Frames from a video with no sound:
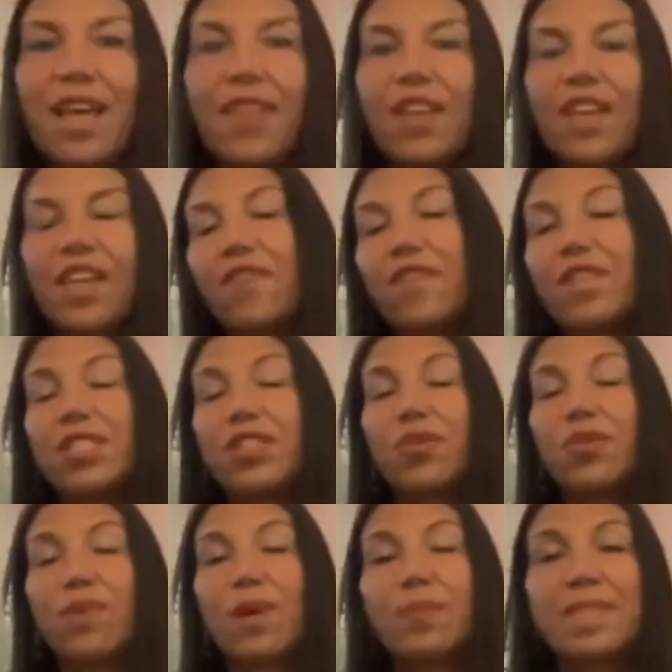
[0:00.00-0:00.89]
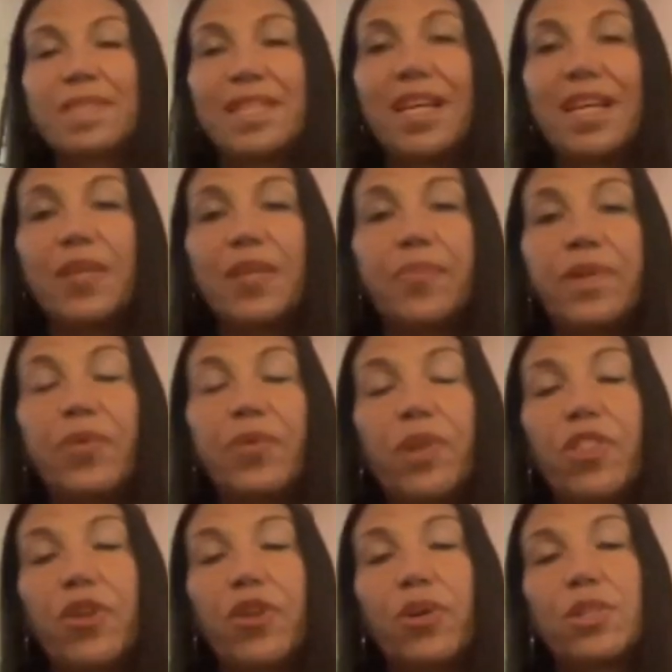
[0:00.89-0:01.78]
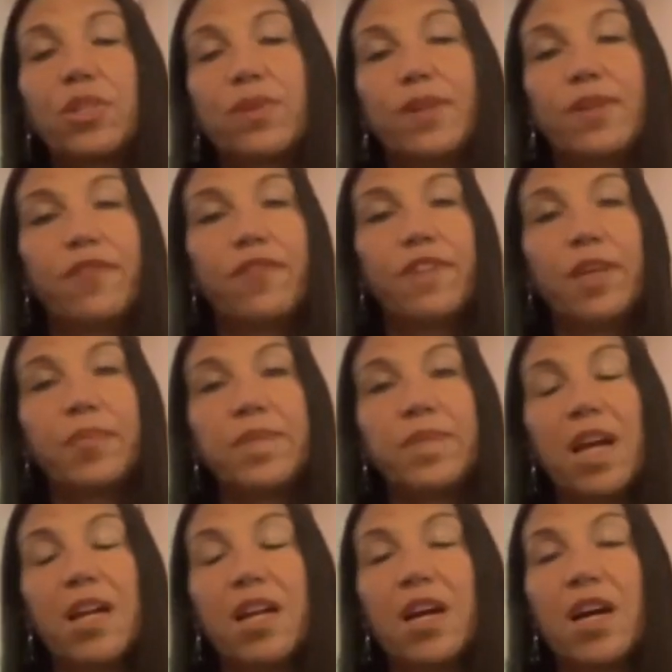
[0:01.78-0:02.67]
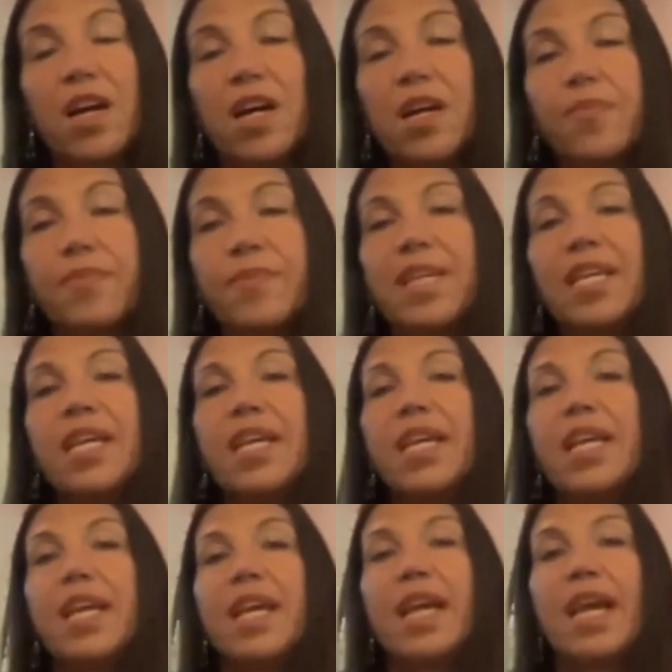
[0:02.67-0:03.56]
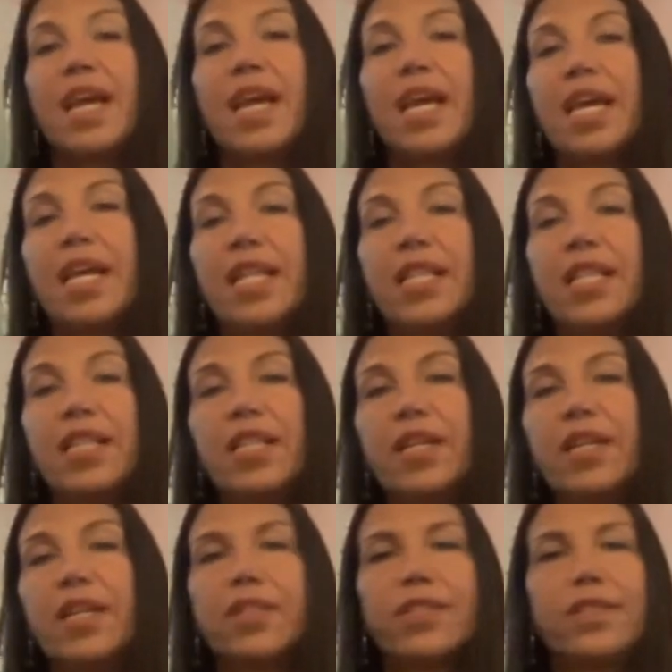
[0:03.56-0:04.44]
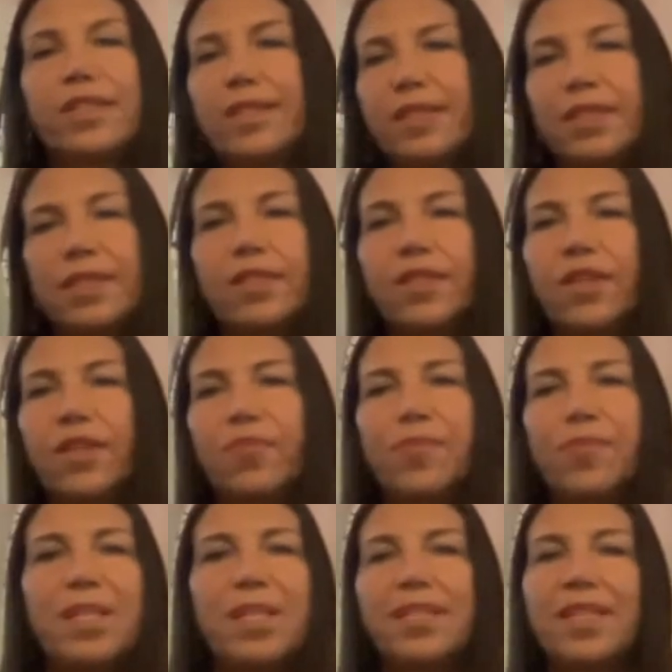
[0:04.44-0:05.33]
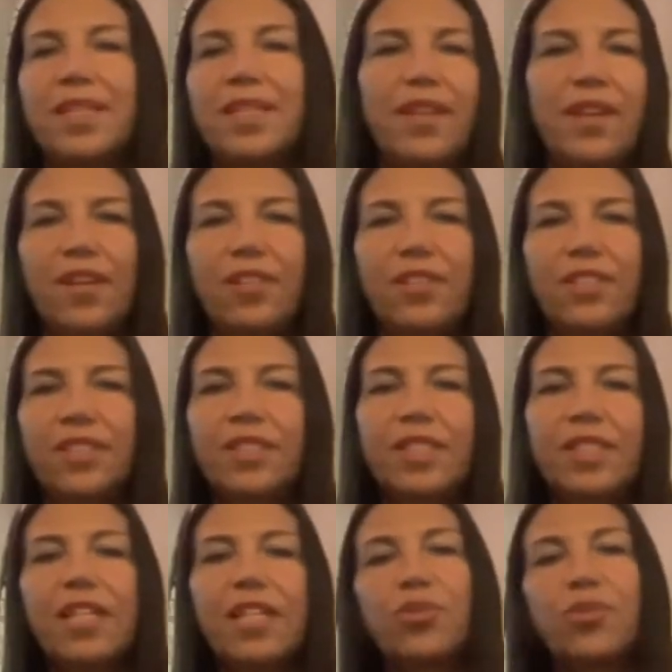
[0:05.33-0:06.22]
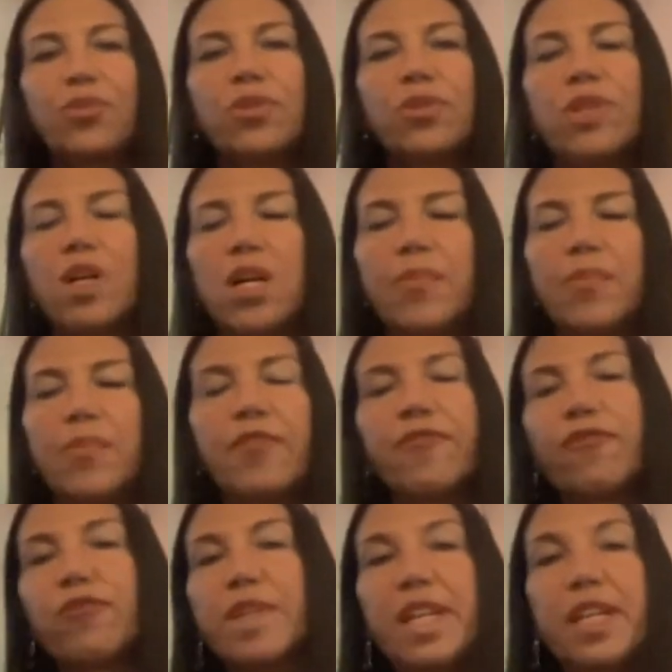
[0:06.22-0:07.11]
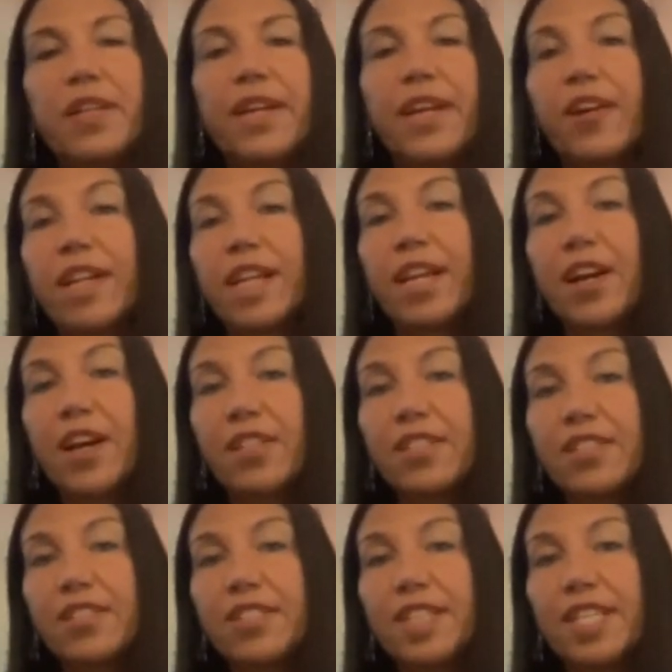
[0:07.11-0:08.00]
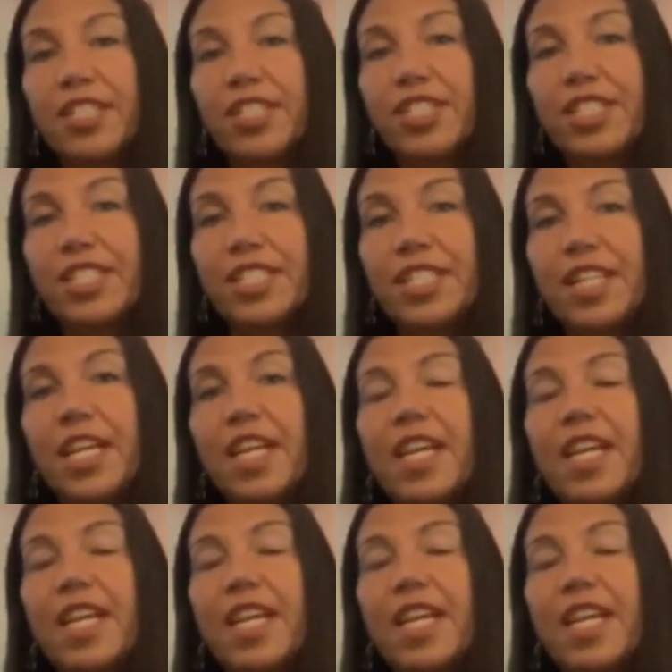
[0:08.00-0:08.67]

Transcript: they can visit our website, bewithyourtwinflame.com, and there's you know buttons on there to schedule um, a free clarity consultation